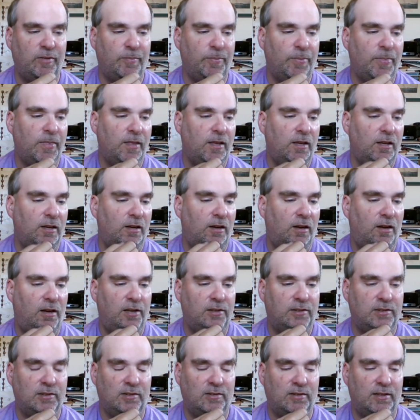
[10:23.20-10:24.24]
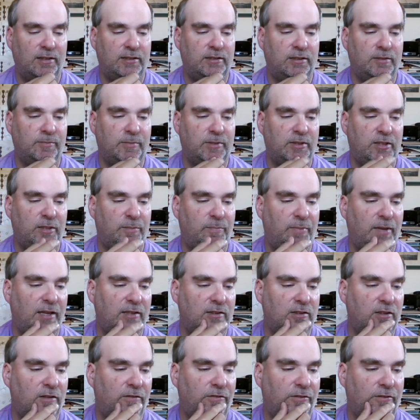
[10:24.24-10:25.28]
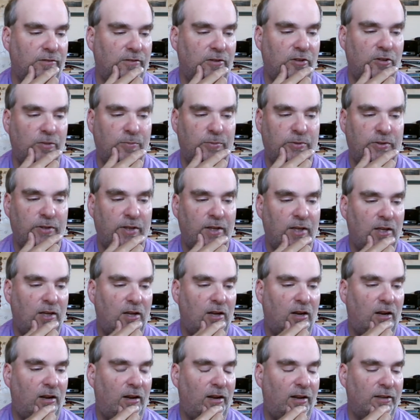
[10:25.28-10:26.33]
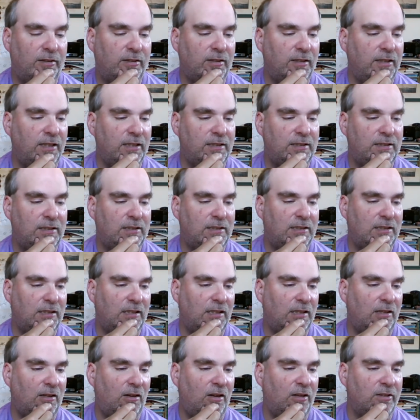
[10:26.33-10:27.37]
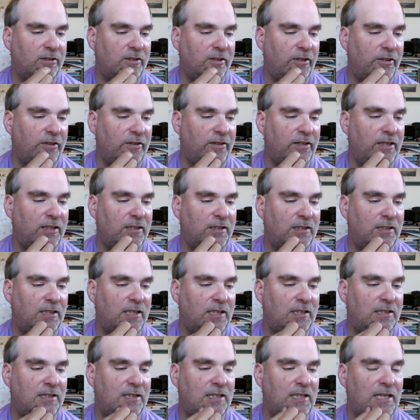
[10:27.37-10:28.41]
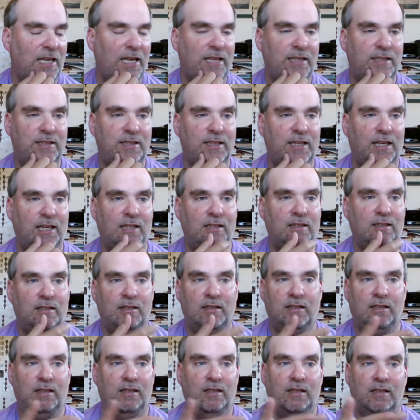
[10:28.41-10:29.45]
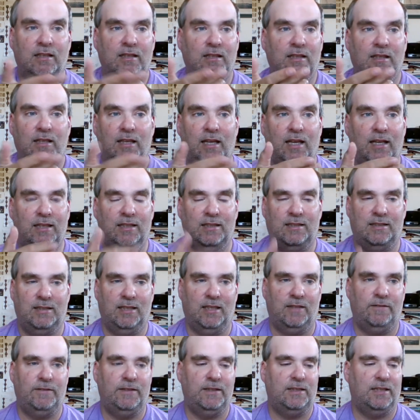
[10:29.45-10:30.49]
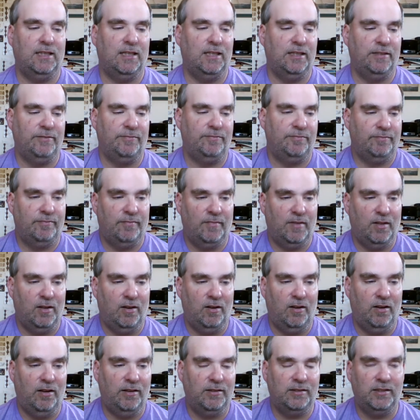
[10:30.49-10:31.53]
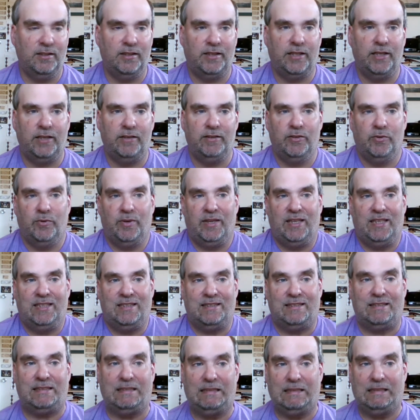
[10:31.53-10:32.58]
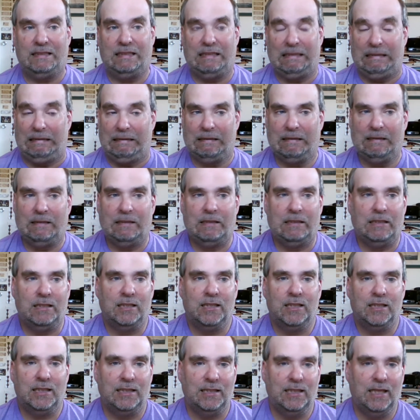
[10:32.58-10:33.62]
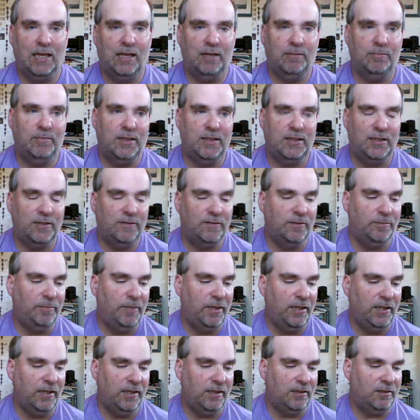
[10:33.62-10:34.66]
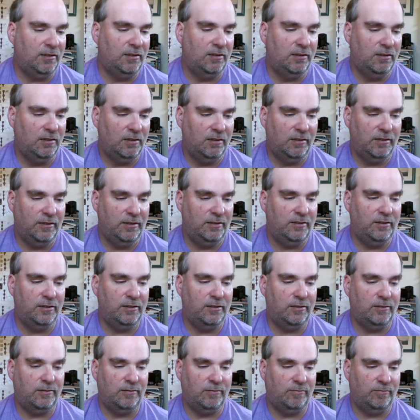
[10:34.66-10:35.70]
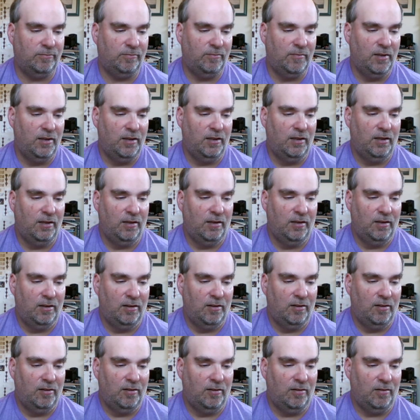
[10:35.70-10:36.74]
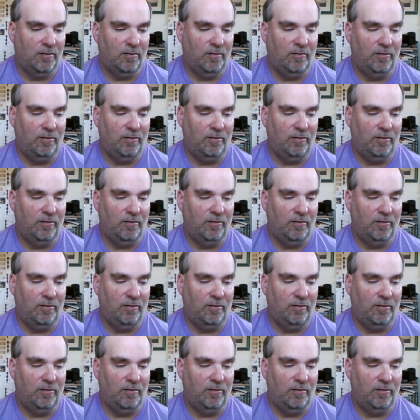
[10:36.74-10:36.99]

Uh, Austin hits the ropes for the woo. Well, he crotches Ricochet because Ricochet was gonna go up. Austin crouches him because he bangs off the ropes. Austin hits Austin Theory hits, hits the ATL,